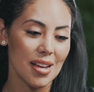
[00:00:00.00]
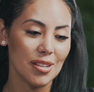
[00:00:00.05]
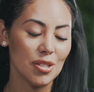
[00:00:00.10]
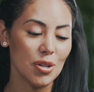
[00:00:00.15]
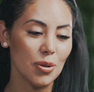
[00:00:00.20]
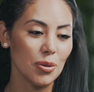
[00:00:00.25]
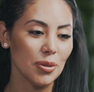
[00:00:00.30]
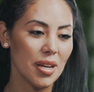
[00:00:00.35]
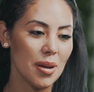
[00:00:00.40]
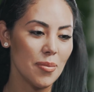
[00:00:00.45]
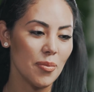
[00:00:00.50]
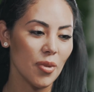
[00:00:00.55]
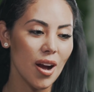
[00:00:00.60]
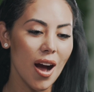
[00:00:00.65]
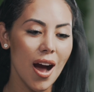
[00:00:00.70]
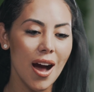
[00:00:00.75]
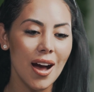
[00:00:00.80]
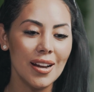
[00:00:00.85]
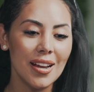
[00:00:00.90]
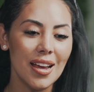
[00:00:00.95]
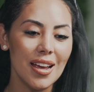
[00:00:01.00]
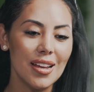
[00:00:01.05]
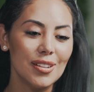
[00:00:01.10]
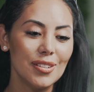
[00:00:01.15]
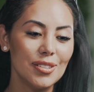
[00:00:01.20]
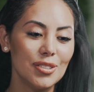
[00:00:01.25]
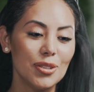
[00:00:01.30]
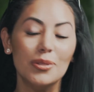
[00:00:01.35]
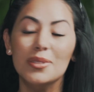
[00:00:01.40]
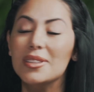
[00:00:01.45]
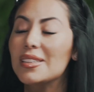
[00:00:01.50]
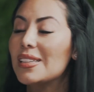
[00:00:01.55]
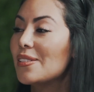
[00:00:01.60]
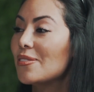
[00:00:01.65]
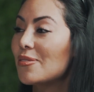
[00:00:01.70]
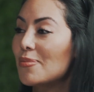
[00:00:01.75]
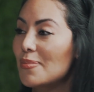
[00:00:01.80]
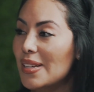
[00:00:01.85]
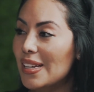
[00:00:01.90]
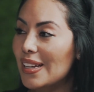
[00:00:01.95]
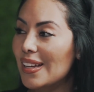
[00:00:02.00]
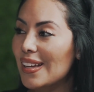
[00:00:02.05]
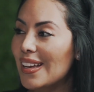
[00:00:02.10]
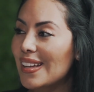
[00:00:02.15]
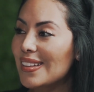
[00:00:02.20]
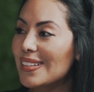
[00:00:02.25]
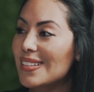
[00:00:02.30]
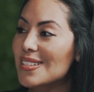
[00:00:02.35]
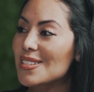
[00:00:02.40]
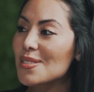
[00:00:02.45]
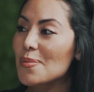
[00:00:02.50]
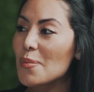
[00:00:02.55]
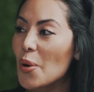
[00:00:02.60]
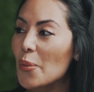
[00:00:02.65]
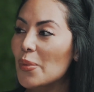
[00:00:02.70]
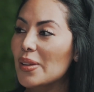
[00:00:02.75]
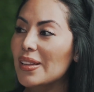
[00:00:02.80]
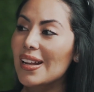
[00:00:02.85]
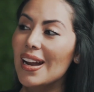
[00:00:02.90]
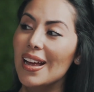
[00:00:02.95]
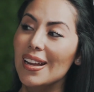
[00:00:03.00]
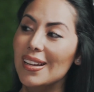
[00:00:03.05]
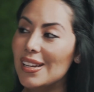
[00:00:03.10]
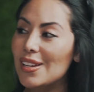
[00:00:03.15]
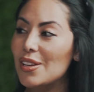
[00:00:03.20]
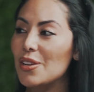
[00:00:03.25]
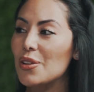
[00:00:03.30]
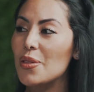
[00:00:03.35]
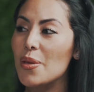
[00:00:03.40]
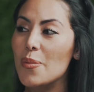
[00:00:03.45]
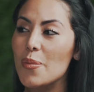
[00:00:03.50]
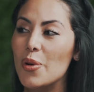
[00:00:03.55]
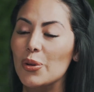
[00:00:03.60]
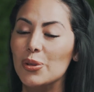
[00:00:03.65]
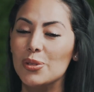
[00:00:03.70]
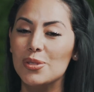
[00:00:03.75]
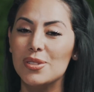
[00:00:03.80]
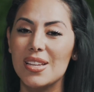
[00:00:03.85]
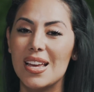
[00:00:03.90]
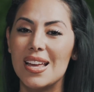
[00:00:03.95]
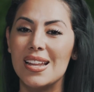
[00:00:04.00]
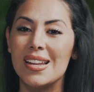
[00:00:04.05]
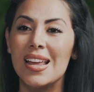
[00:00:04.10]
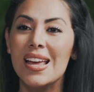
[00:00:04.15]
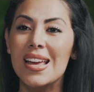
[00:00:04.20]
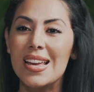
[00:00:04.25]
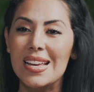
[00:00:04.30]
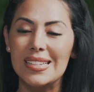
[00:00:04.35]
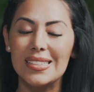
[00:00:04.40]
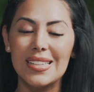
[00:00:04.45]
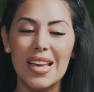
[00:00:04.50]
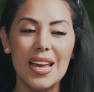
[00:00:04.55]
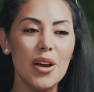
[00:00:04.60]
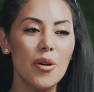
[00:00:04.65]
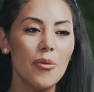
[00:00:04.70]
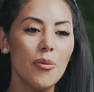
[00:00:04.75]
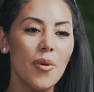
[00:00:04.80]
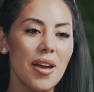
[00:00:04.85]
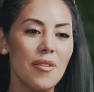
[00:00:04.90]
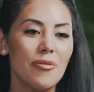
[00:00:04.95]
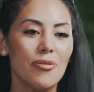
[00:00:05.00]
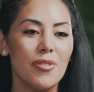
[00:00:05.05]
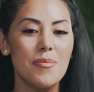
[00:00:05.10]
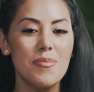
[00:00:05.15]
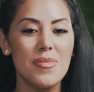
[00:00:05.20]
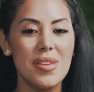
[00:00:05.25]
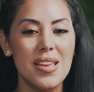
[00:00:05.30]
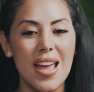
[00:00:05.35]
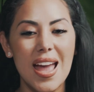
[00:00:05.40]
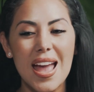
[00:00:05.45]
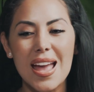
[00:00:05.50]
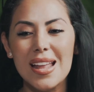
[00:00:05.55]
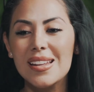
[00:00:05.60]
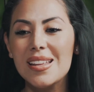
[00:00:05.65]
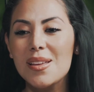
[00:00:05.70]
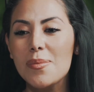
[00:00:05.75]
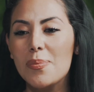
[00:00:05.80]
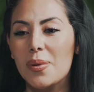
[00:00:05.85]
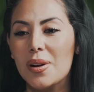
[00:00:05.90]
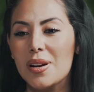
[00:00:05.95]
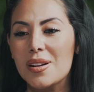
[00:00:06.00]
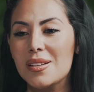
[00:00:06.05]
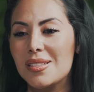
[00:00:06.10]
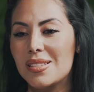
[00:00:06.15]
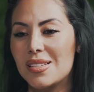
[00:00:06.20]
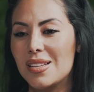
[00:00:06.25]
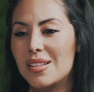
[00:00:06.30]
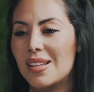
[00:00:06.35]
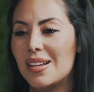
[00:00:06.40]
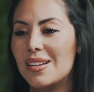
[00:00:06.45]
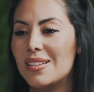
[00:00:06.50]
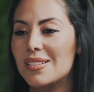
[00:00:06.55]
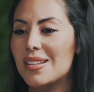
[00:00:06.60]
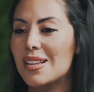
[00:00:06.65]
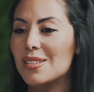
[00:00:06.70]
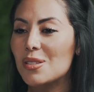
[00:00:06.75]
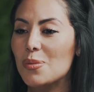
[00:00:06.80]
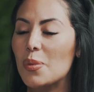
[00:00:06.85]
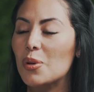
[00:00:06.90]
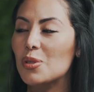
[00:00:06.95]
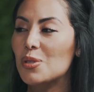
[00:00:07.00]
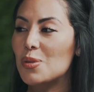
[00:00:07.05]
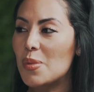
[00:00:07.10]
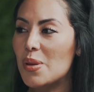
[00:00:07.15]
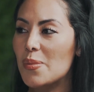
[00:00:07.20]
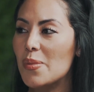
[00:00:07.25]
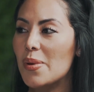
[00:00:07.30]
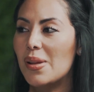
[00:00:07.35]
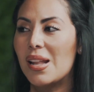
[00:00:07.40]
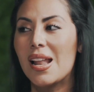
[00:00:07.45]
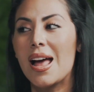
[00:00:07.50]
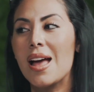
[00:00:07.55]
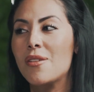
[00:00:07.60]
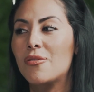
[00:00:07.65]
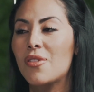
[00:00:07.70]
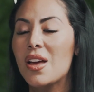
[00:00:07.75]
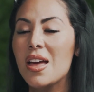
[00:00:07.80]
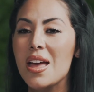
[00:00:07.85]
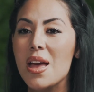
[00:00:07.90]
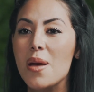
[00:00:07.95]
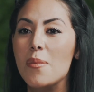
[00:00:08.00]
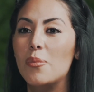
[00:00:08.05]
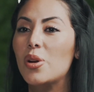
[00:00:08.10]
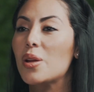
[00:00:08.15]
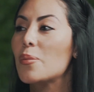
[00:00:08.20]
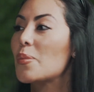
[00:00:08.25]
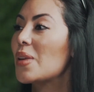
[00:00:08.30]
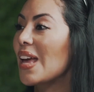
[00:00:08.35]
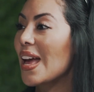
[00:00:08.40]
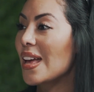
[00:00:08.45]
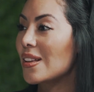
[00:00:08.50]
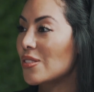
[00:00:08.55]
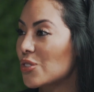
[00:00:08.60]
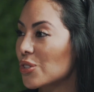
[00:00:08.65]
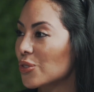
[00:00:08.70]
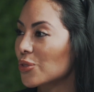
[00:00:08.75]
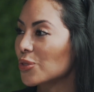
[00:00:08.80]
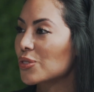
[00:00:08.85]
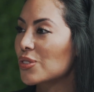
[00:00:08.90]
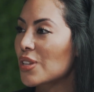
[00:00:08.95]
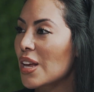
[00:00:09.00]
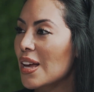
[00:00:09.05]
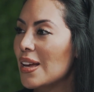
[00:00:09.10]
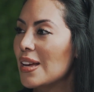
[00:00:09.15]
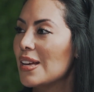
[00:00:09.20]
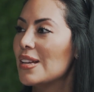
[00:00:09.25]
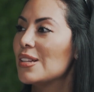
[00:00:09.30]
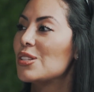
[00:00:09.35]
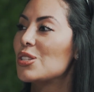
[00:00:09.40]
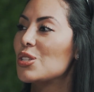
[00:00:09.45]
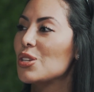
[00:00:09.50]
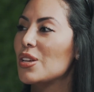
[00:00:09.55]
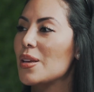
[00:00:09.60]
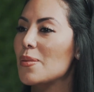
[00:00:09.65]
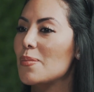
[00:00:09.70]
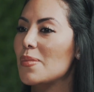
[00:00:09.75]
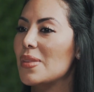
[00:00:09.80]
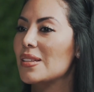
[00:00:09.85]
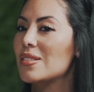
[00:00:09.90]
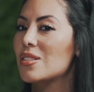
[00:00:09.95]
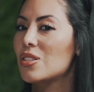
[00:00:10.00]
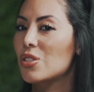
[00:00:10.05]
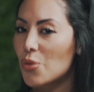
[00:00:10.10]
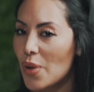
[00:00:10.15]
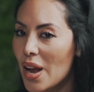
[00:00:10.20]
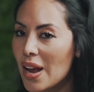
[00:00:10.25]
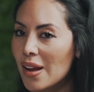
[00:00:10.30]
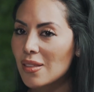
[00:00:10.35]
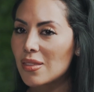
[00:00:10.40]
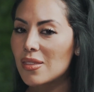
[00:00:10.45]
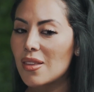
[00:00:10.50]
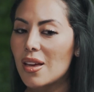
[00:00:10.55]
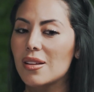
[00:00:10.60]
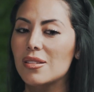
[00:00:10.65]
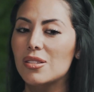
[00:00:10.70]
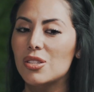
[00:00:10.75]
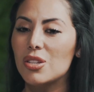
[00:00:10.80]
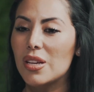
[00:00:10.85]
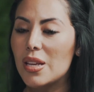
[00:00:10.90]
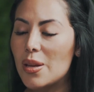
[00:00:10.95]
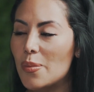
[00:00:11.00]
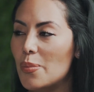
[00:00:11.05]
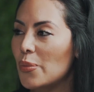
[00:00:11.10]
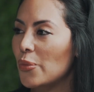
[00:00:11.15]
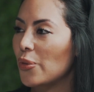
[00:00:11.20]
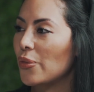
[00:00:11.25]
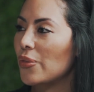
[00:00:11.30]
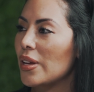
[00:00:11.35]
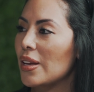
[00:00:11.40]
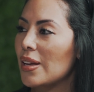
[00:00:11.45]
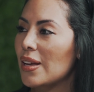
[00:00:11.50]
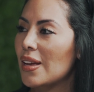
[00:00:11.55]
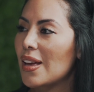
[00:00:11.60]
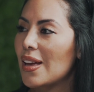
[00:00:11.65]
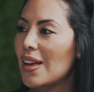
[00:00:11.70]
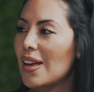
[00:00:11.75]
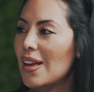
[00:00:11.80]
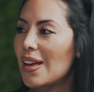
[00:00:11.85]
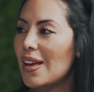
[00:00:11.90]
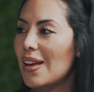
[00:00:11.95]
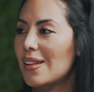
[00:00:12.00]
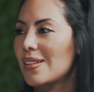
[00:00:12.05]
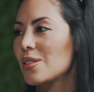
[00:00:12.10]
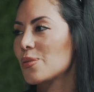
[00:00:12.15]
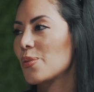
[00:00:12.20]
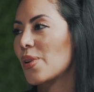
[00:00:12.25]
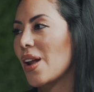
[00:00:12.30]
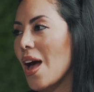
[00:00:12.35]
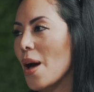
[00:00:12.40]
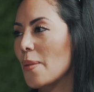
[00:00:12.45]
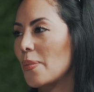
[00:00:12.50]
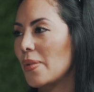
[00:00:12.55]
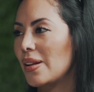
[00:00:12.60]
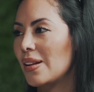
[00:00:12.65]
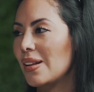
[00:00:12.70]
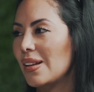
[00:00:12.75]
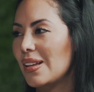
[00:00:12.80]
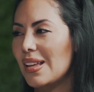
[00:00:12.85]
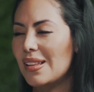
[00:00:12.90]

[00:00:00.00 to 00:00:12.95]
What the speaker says: I told him, God, don't leave me in this moment that I need you the most, and take away from me any person that is not supposed to be in my life, and bring me angels to give me strength to keep moving. And that's what happened.